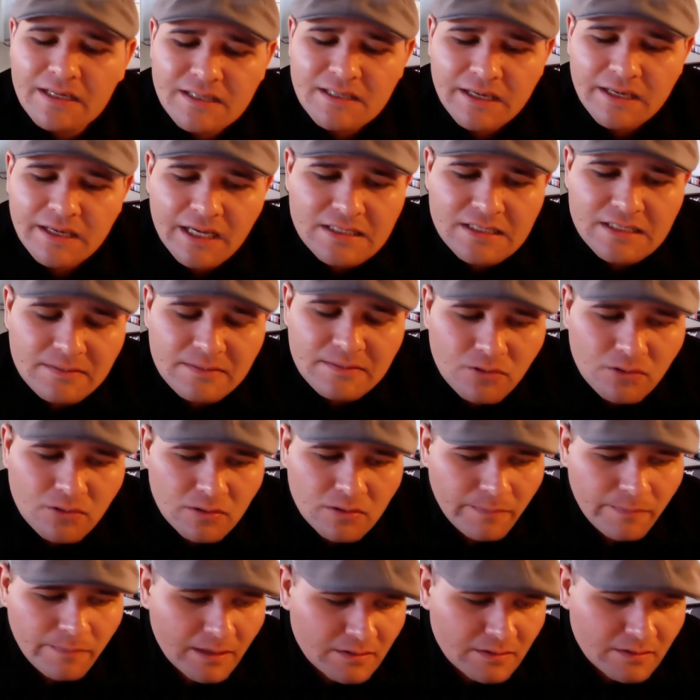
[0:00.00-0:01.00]
I guess, and more
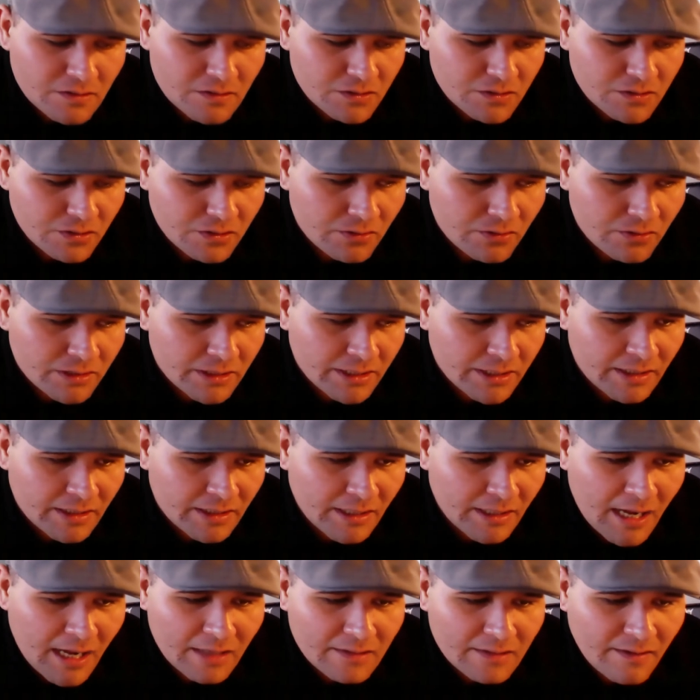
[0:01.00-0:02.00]
about the story and the
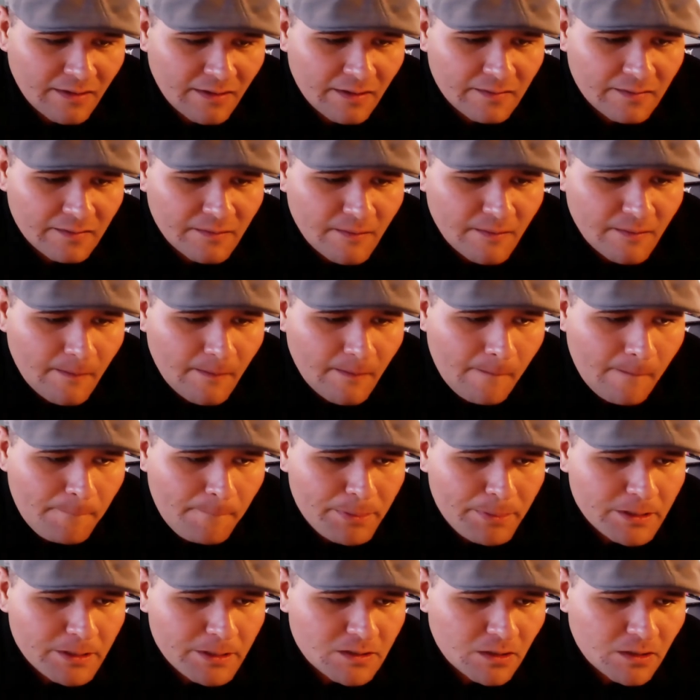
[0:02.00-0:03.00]
content.
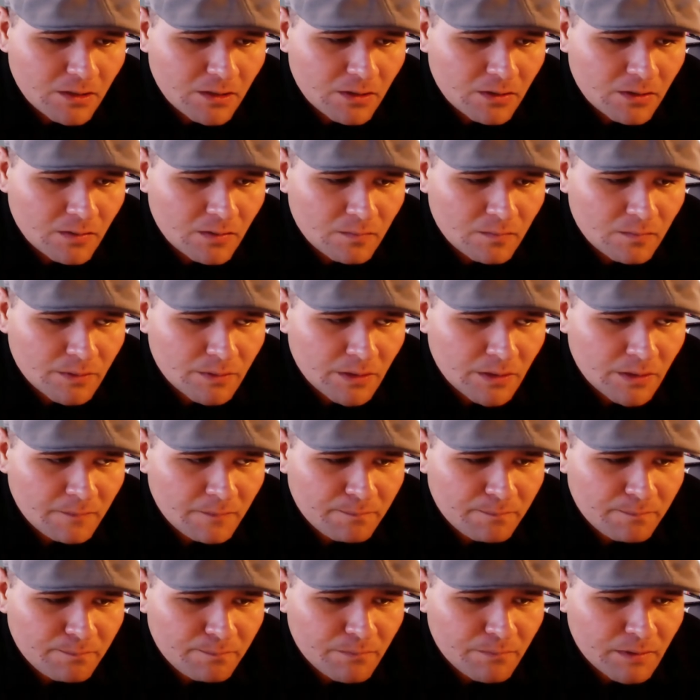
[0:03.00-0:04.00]
So
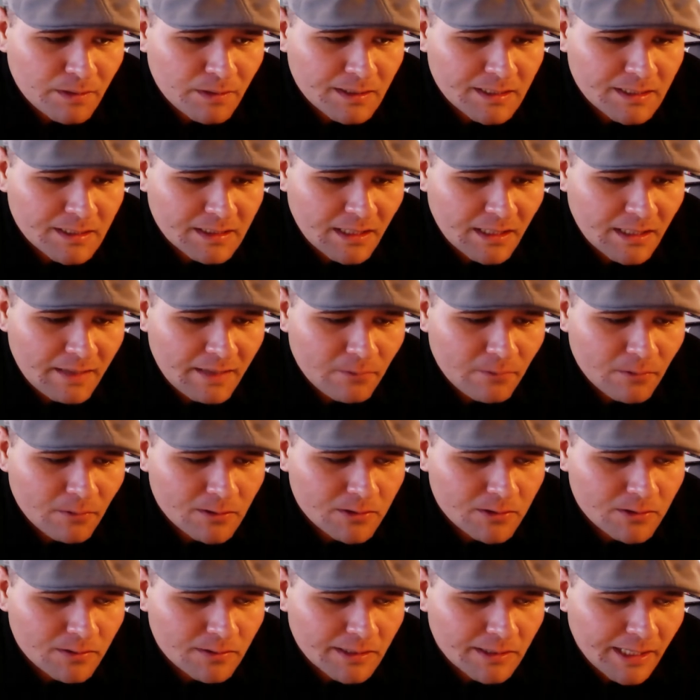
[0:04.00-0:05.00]
it takes a lot more
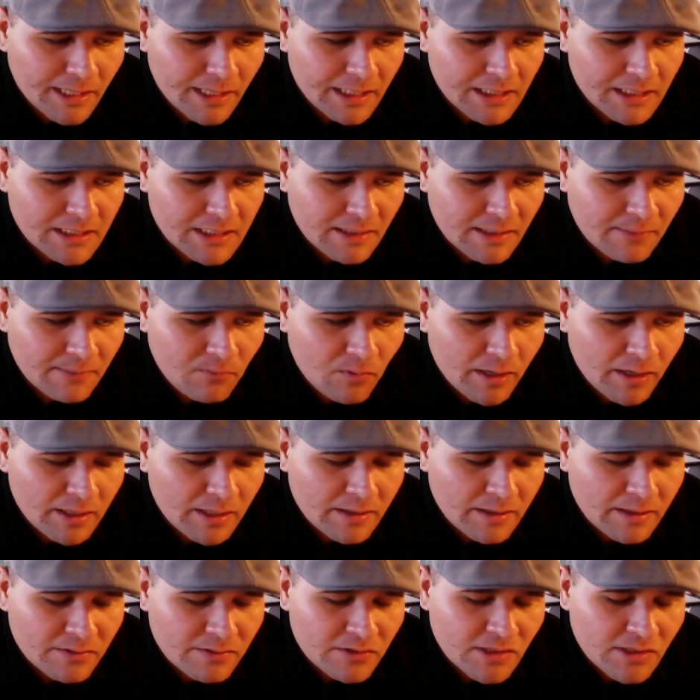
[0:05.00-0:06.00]
to engage someone,
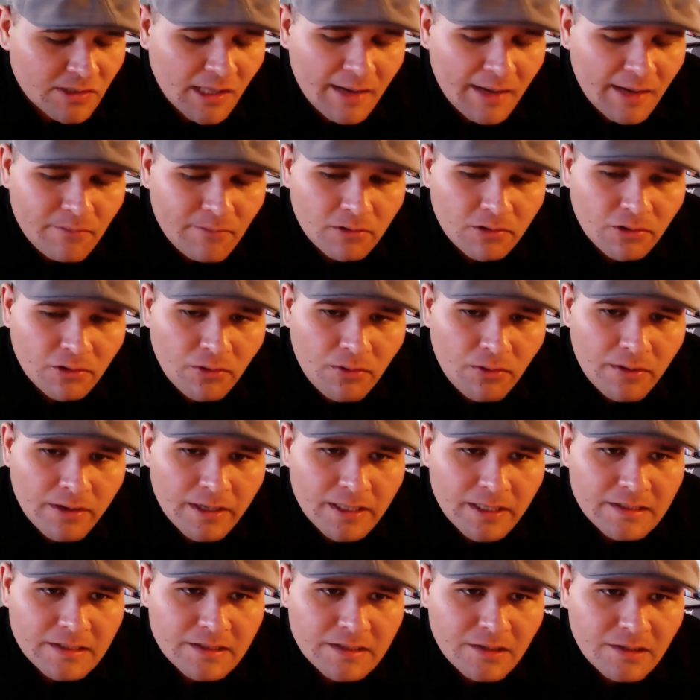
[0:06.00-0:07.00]
and then there's a lot more
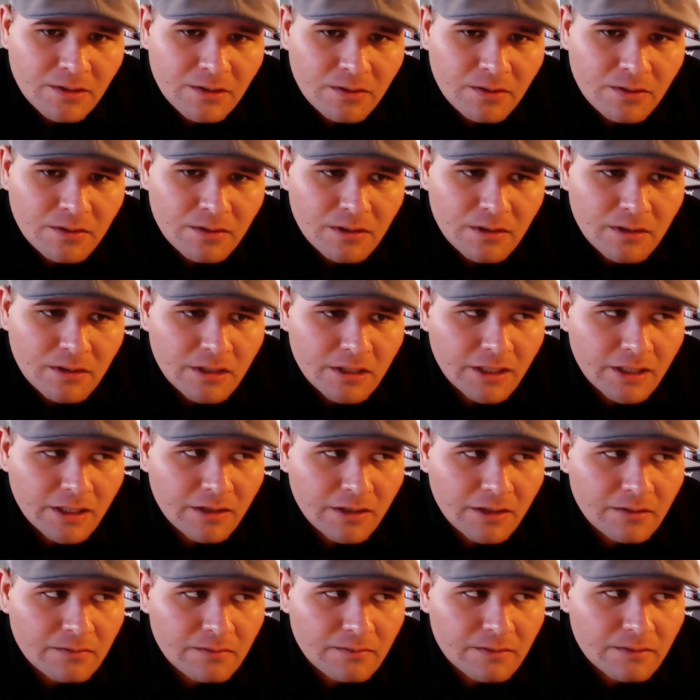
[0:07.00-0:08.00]
noise. So
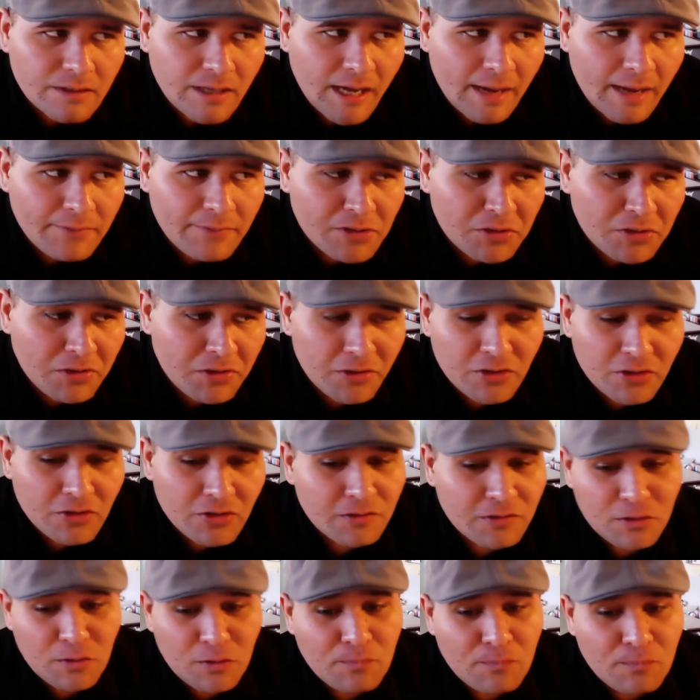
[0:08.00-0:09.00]
I'm sure
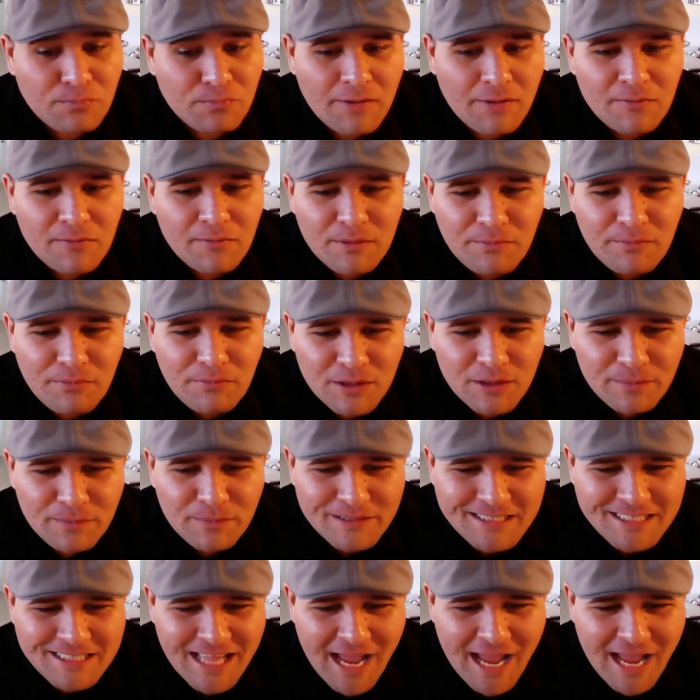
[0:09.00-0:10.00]
you probably pulled up
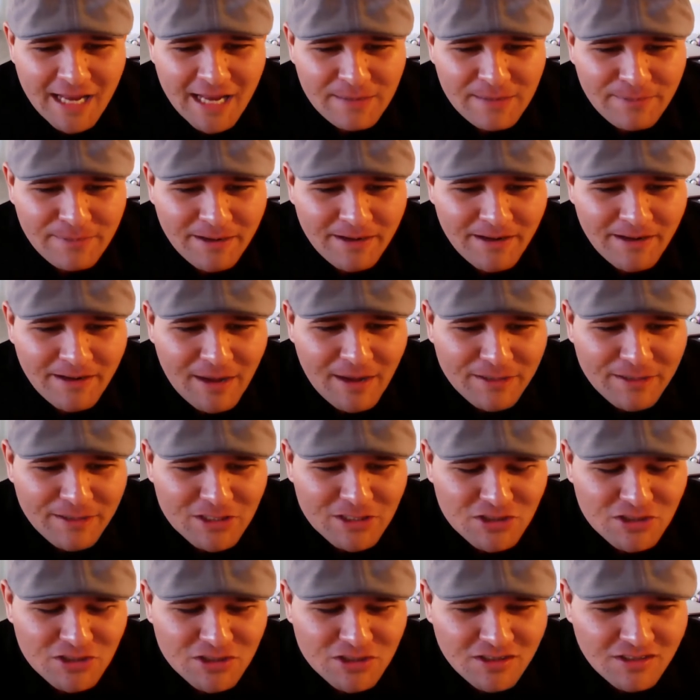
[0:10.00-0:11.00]
a stat about how
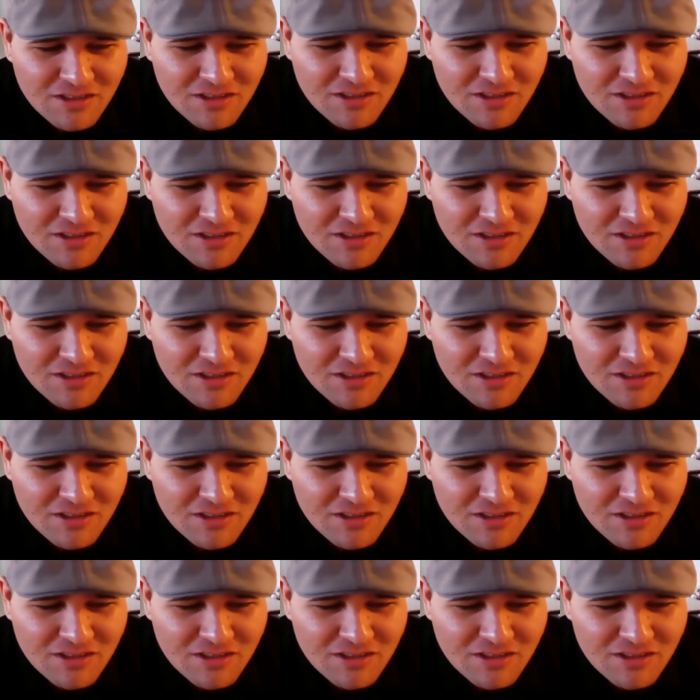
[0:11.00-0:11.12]
much